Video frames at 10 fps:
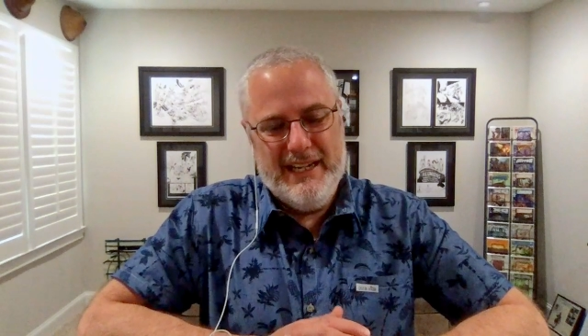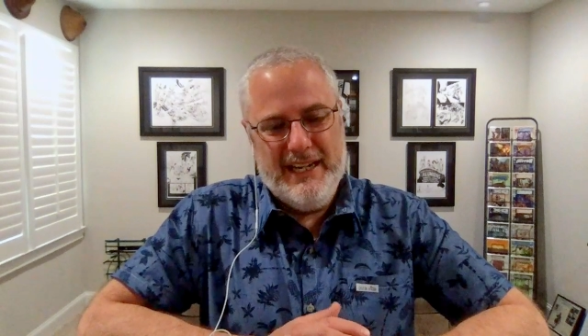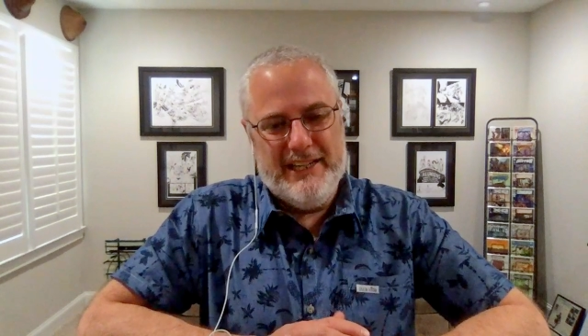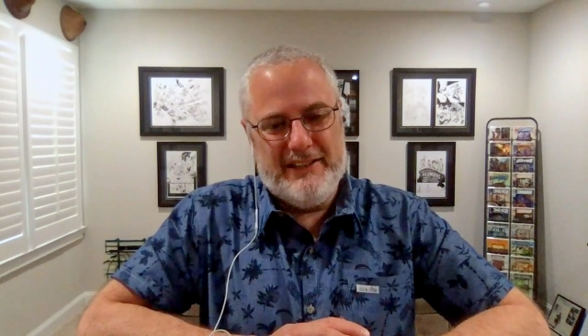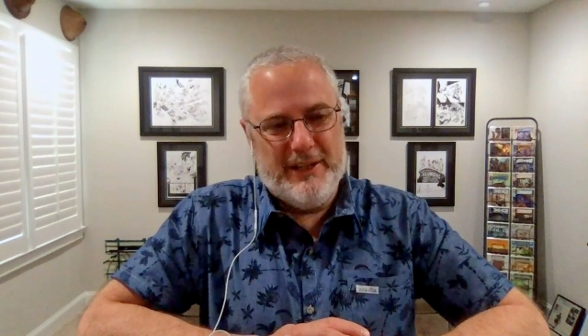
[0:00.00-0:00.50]

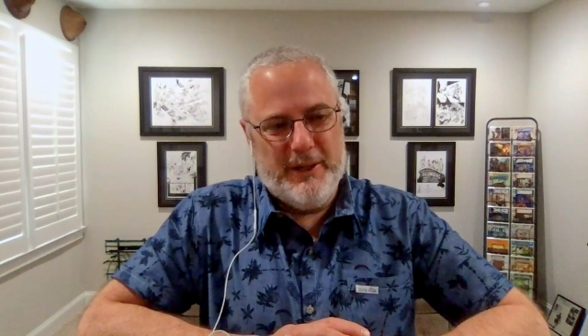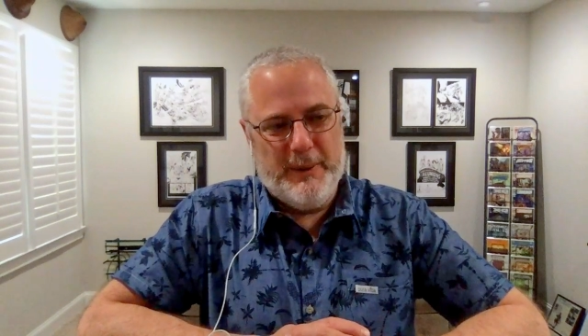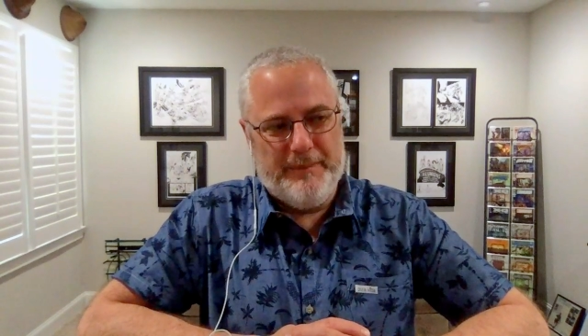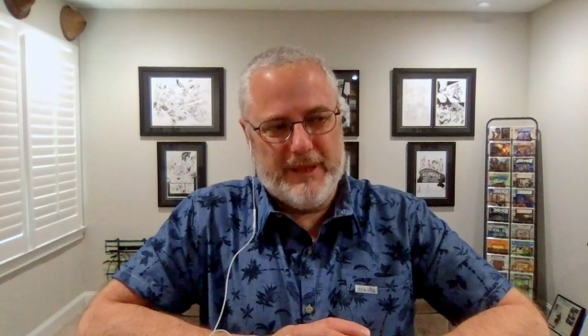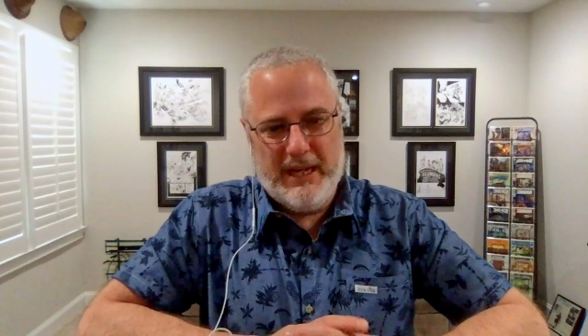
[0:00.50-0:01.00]
And
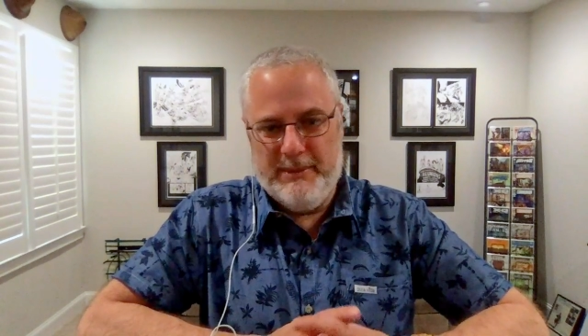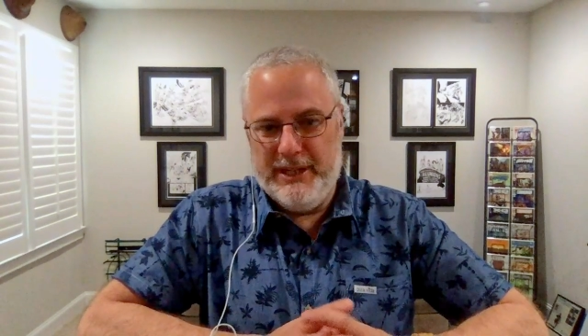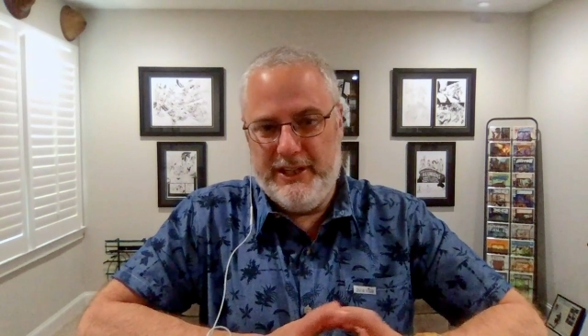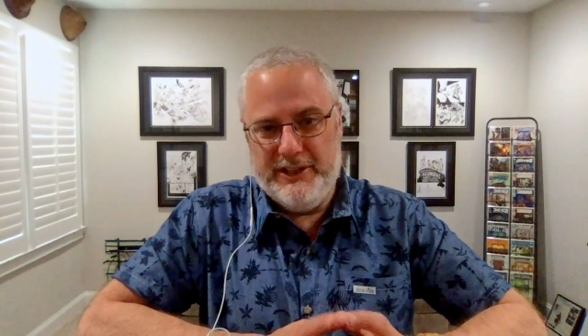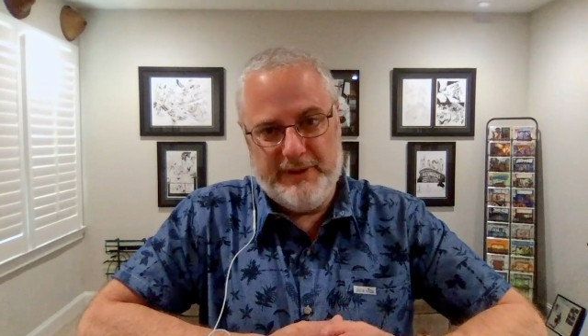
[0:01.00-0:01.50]
so I'm a
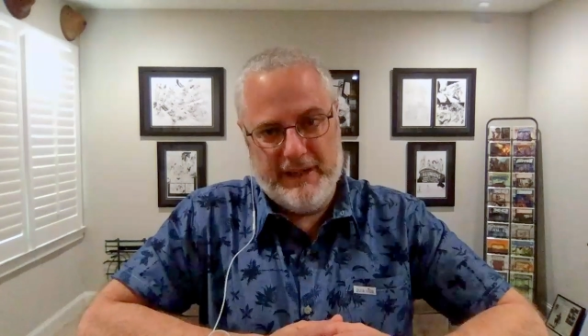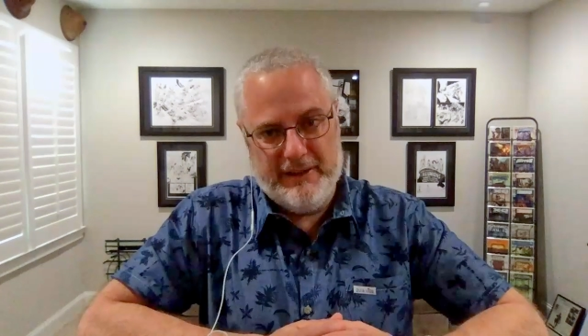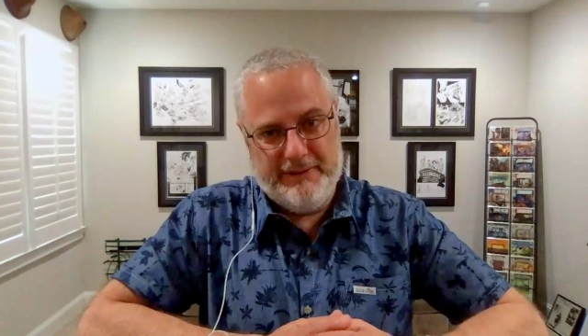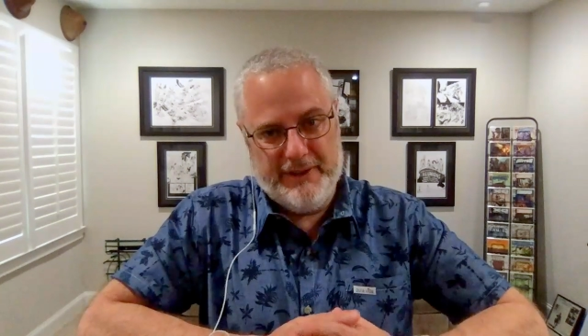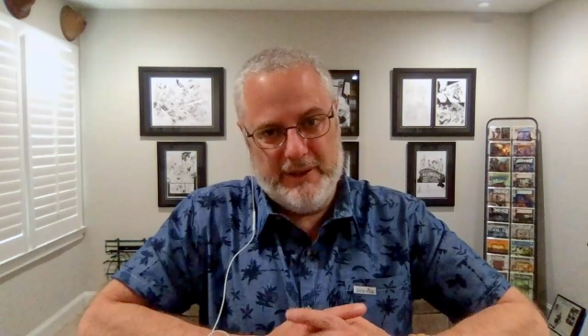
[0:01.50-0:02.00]
huge fan of the
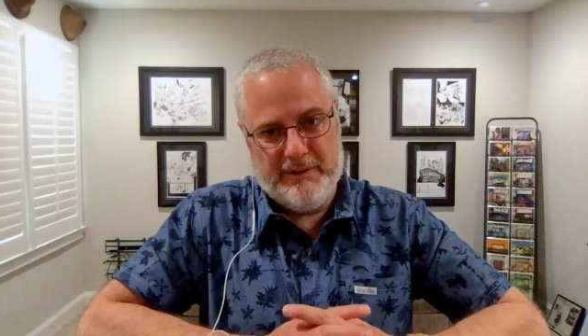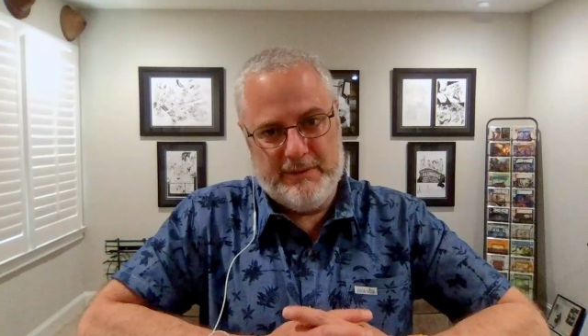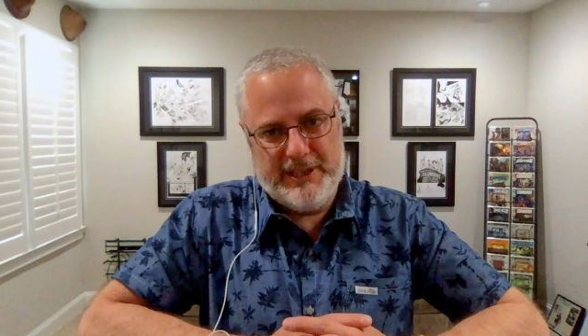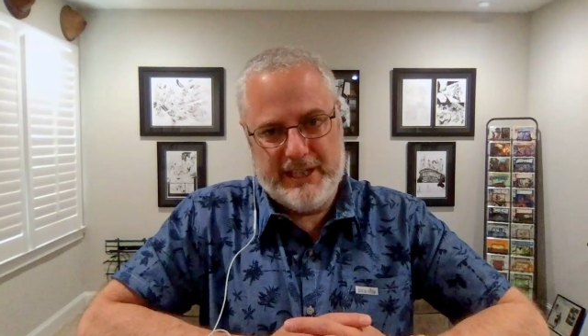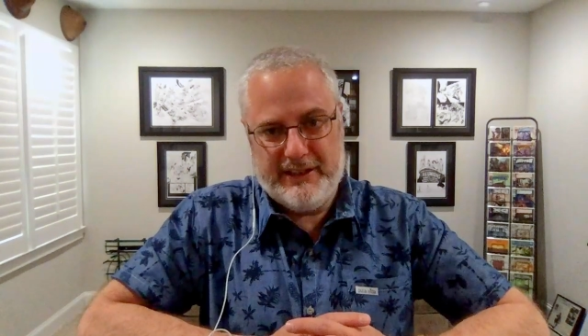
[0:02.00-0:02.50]
films,
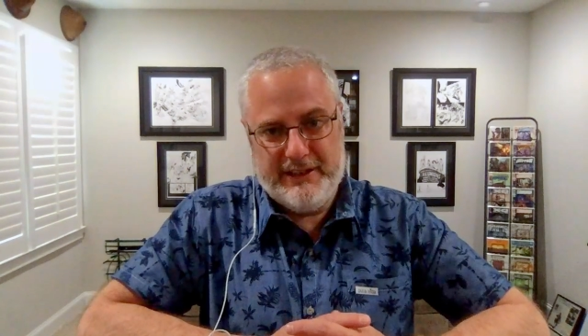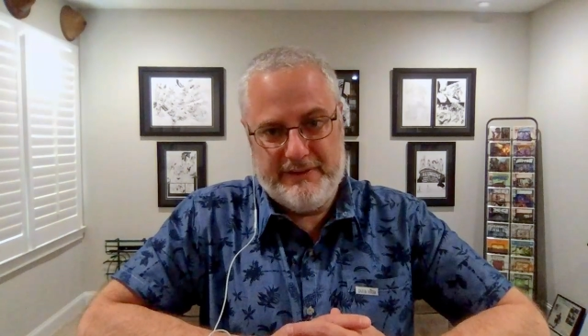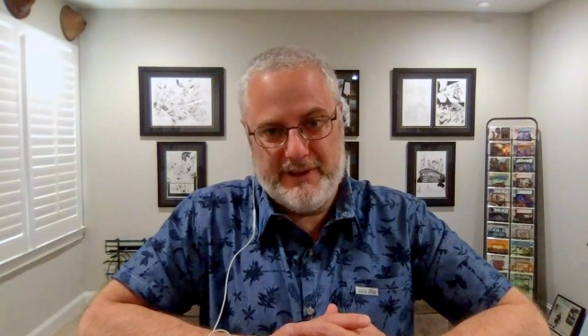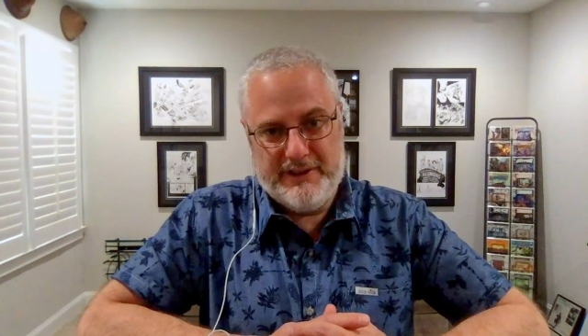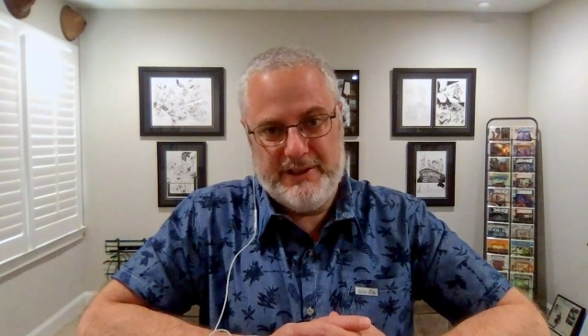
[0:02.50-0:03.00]
particularly the
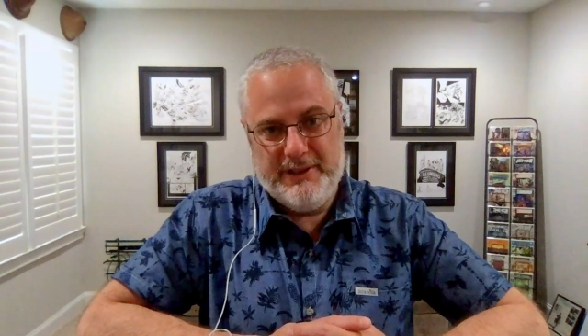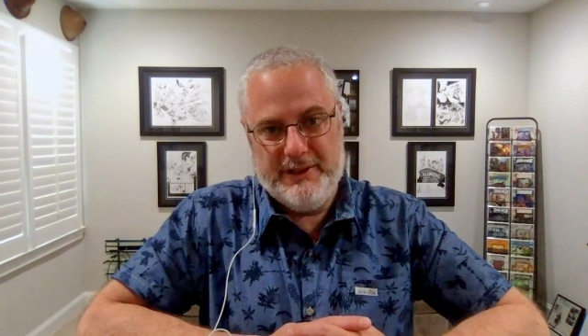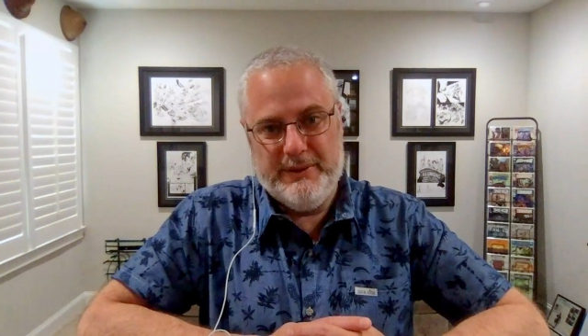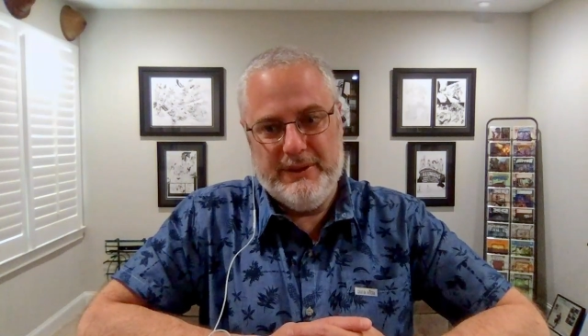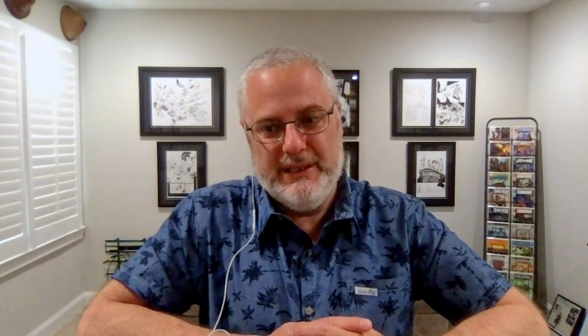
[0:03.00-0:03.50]
first two.